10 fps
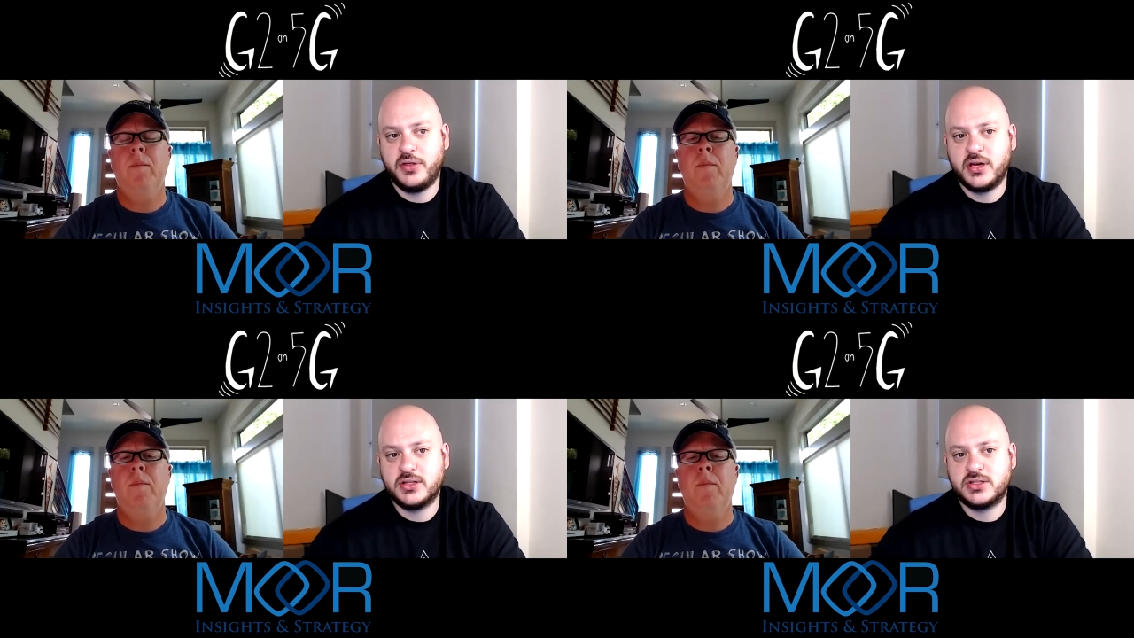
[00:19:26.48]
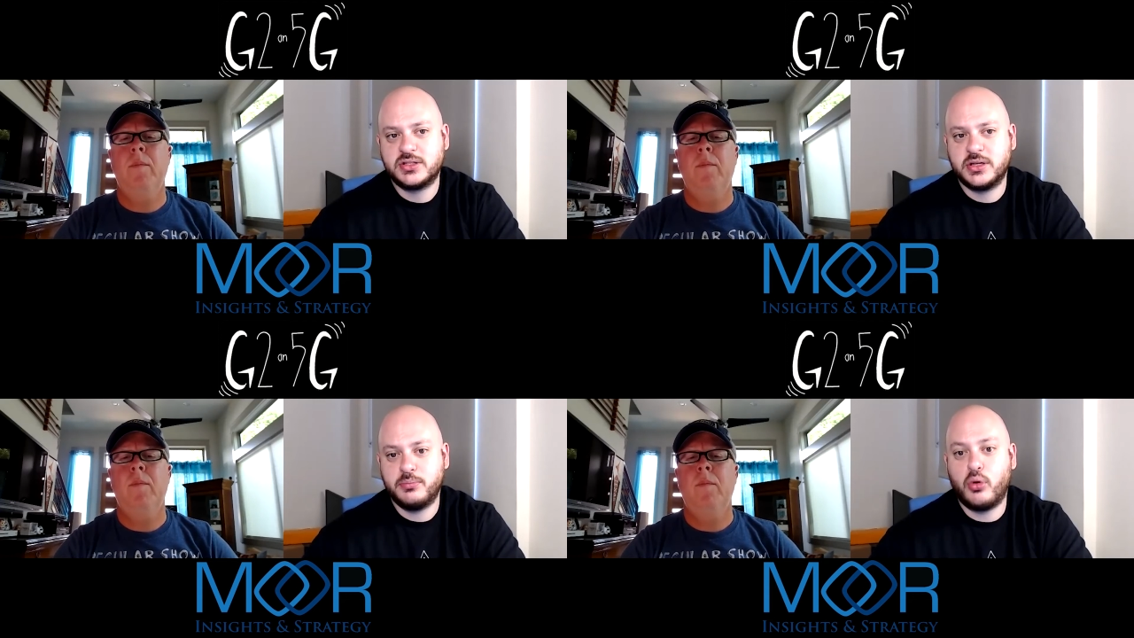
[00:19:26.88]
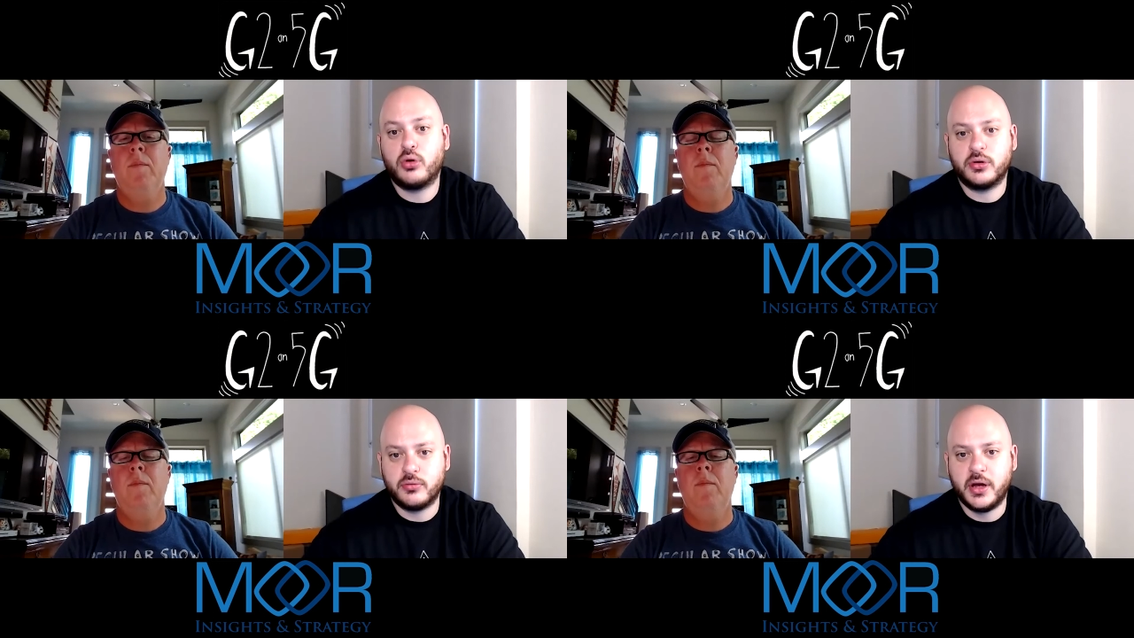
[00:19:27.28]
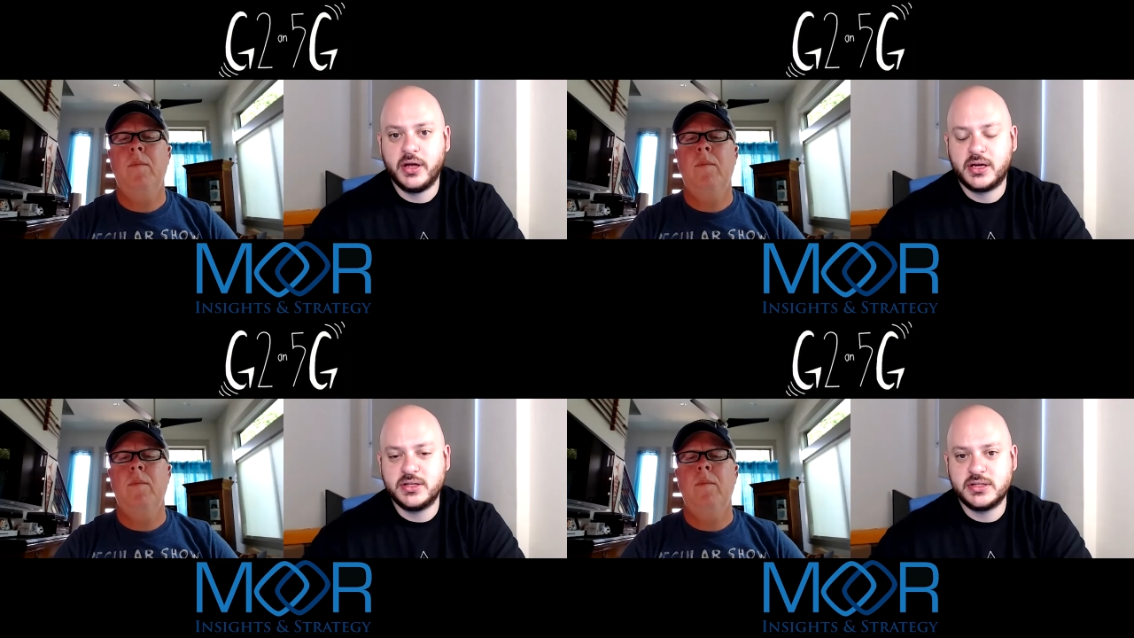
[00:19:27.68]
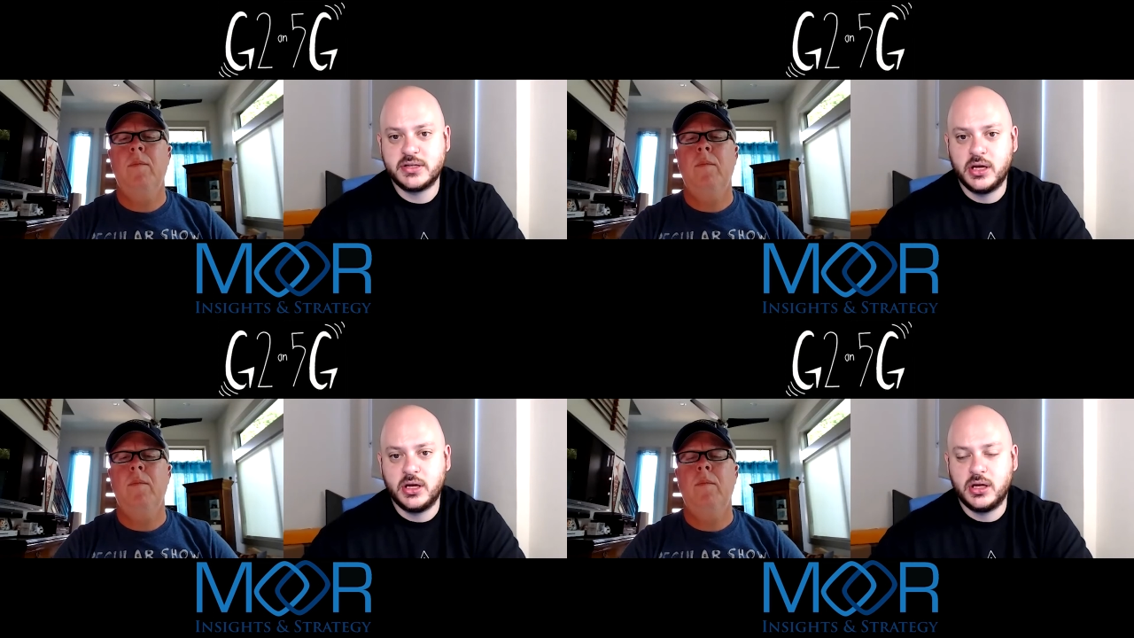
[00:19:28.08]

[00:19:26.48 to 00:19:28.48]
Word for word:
Speaker 1: I think it's important, right? Because